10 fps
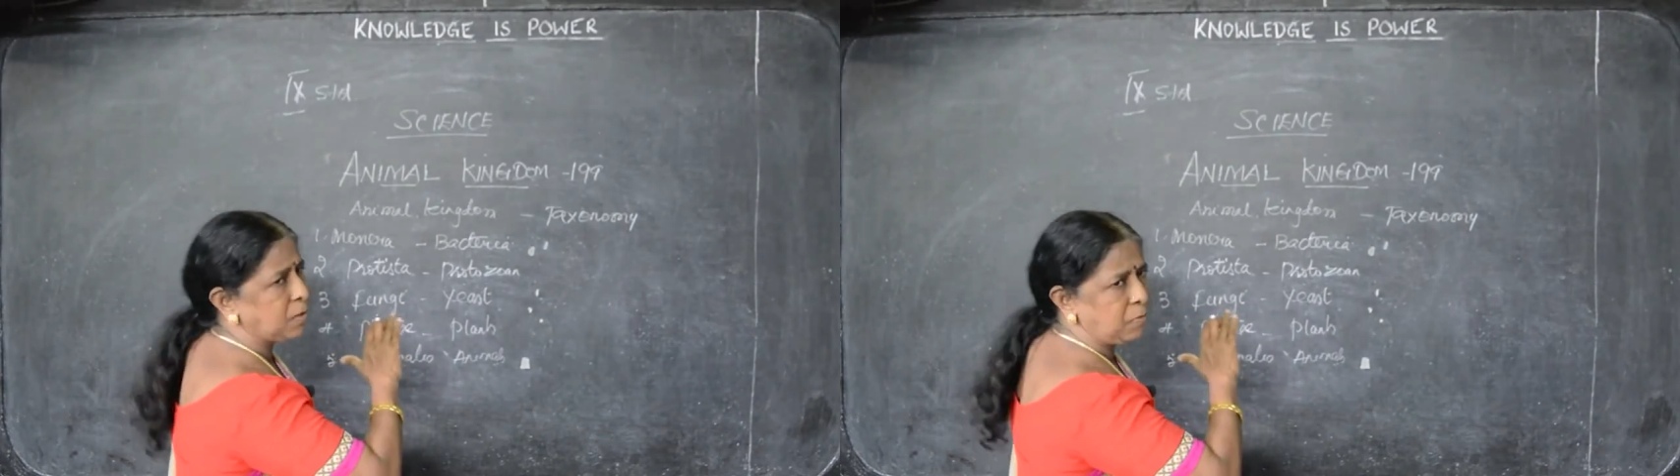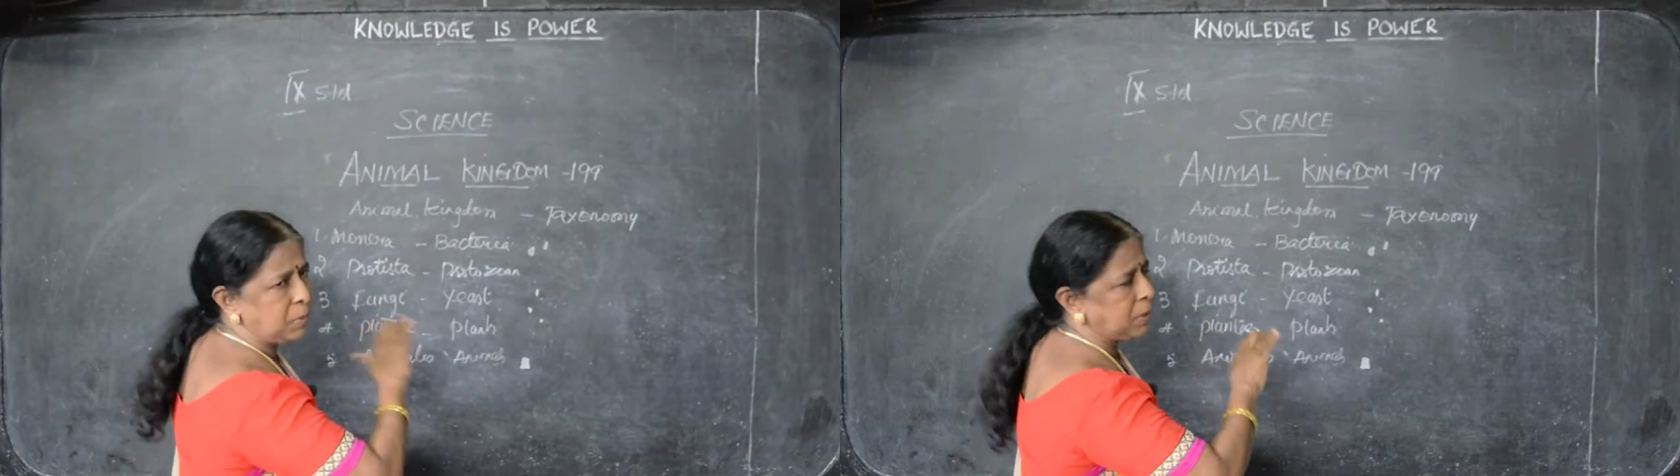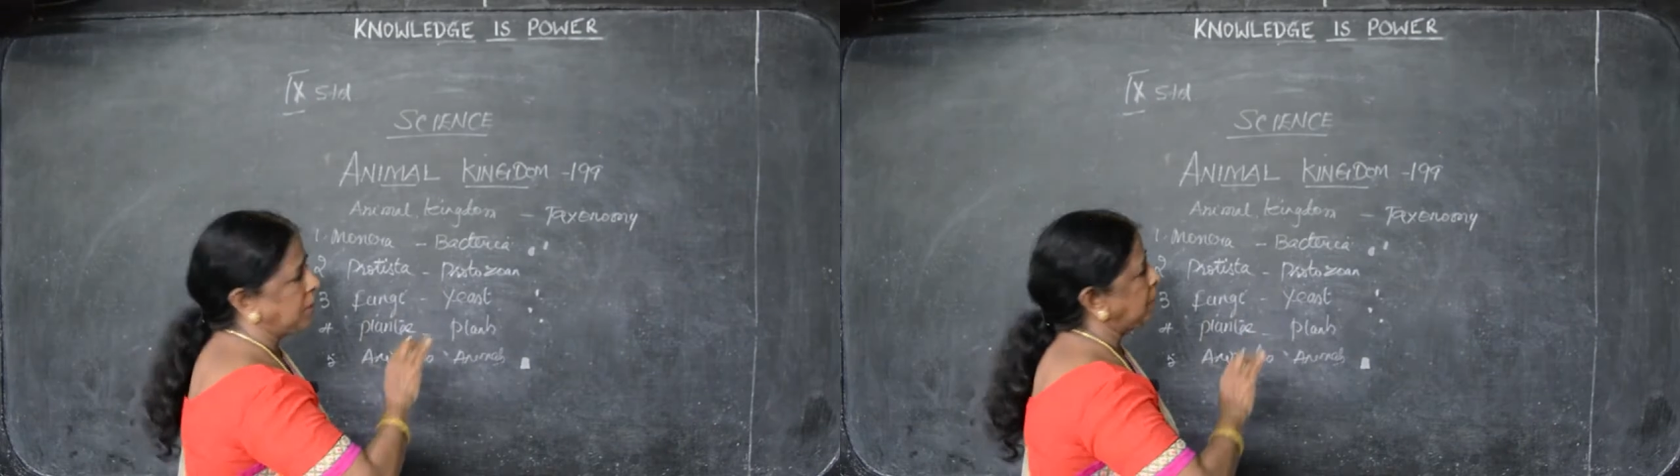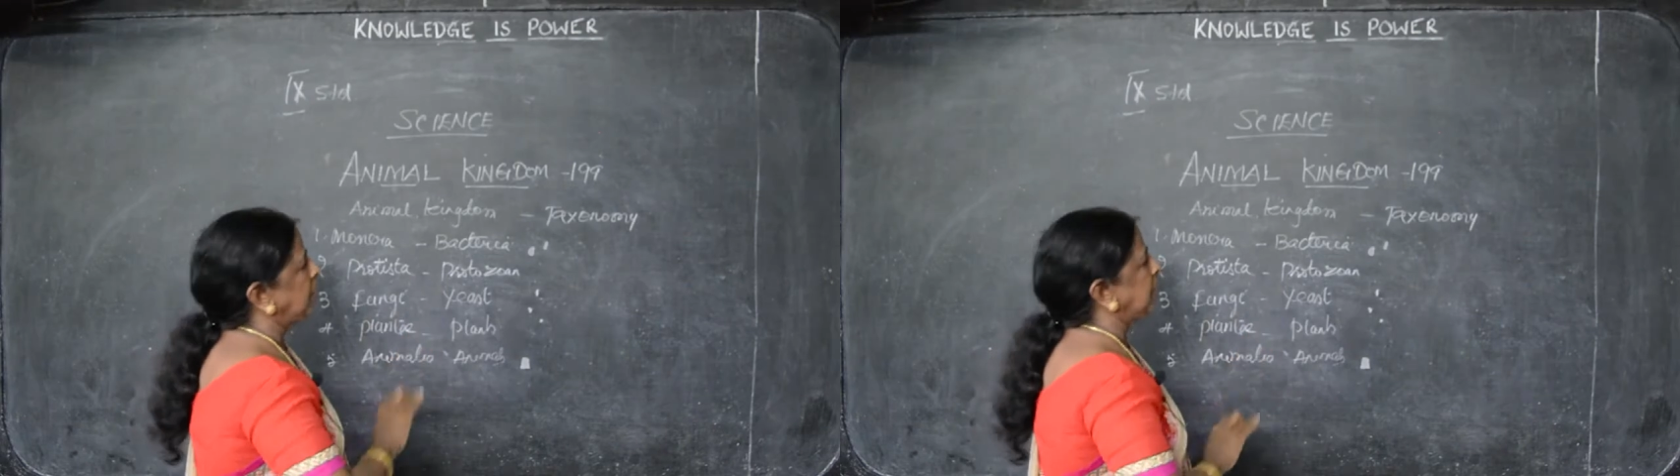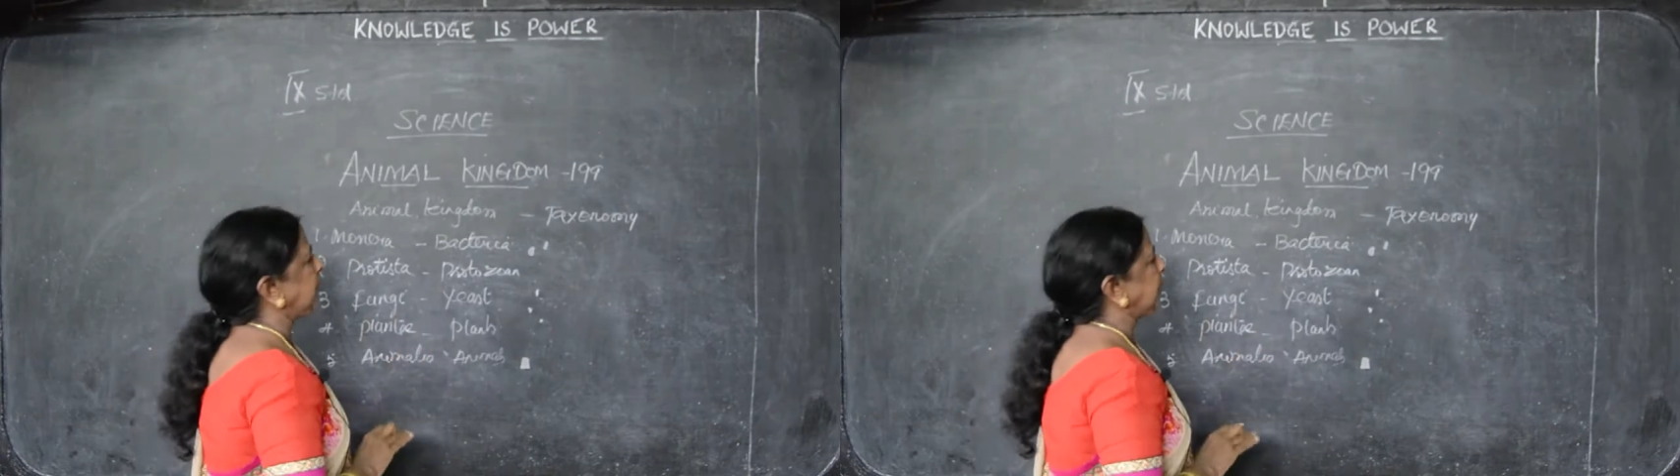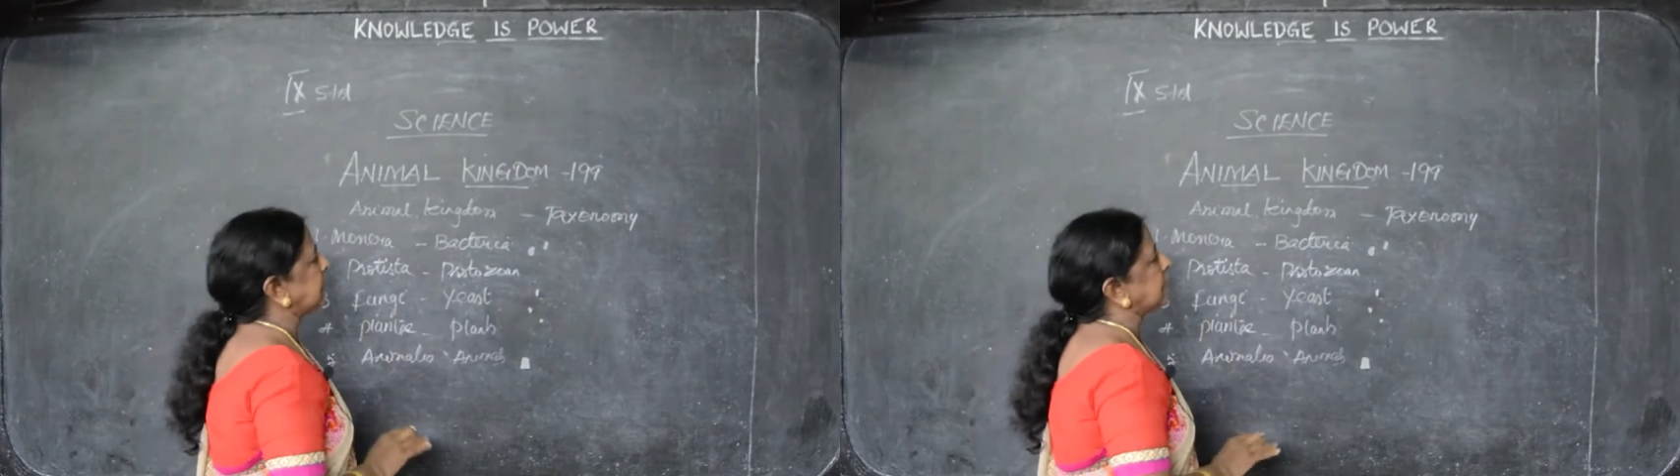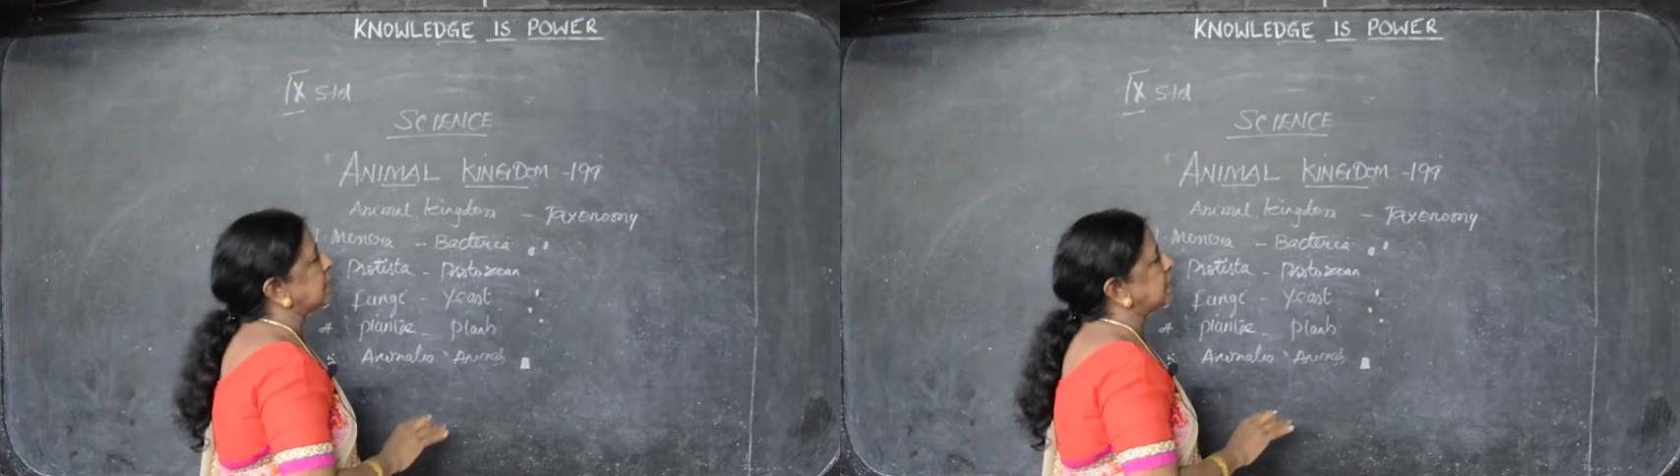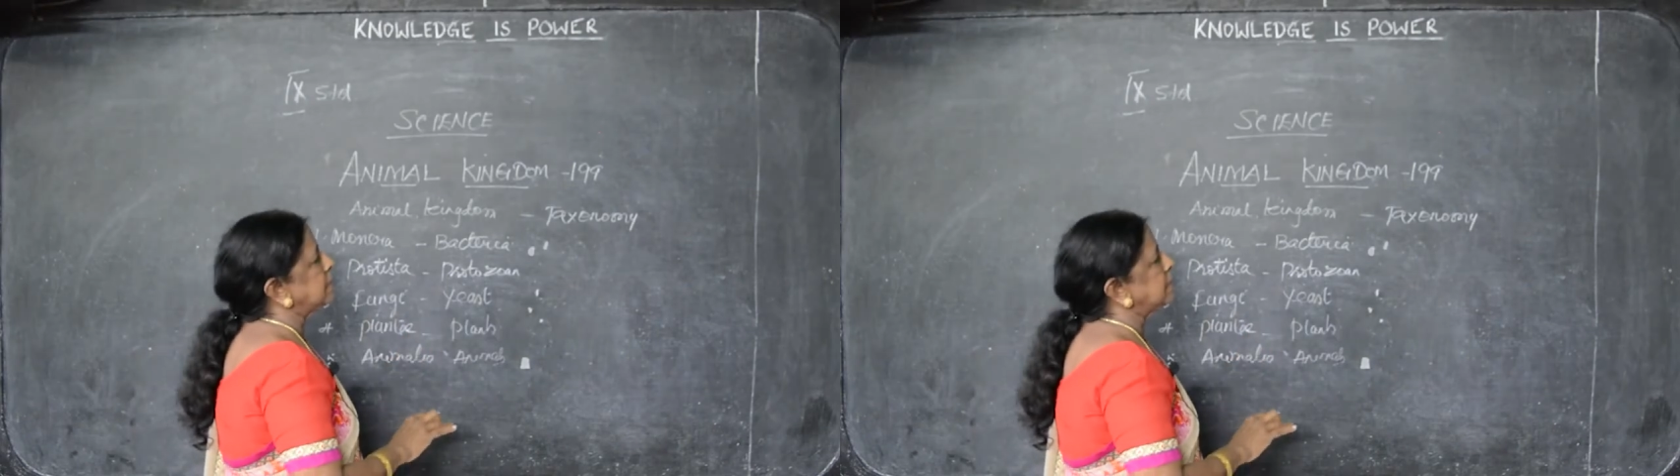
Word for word: of living things.